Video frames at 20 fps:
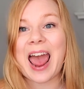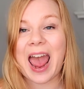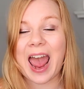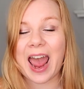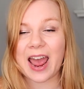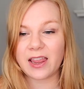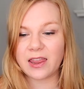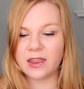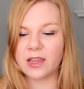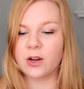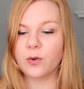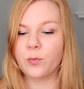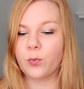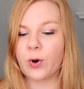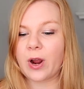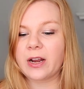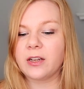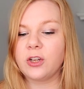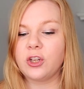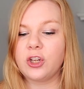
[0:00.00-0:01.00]
and they're
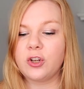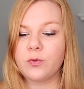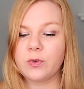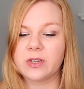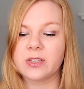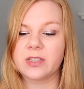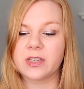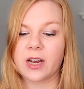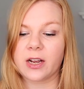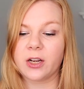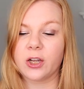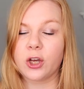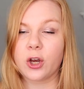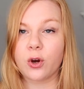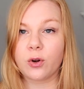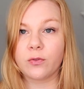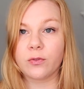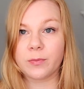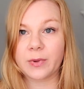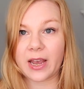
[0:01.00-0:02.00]
pregnant, you would assign a
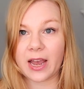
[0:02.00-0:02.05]
code from